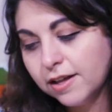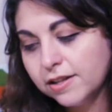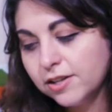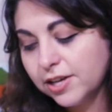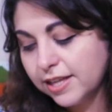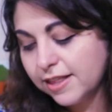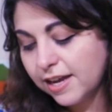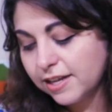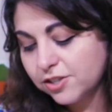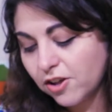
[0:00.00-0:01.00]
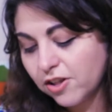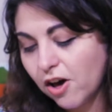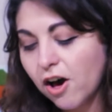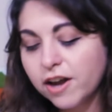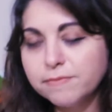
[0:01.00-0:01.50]
look at that, it's all
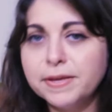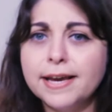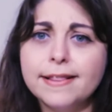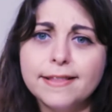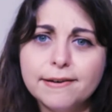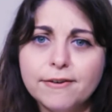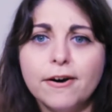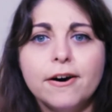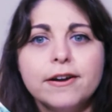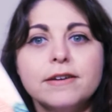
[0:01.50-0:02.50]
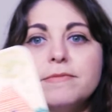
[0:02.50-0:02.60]
autumny. I love autumn.